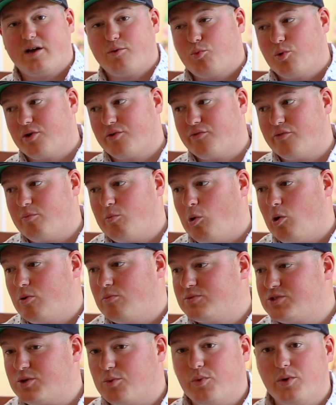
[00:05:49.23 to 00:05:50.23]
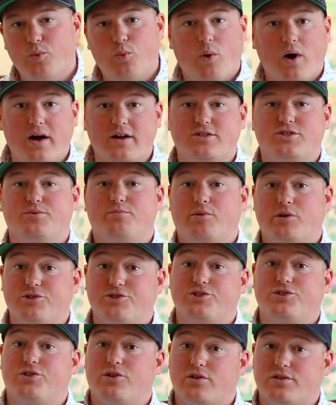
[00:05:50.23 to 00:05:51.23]
I work from home, so we watch a
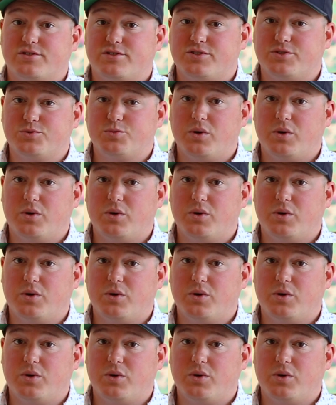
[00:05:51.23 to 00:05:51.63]
bunch of dogs as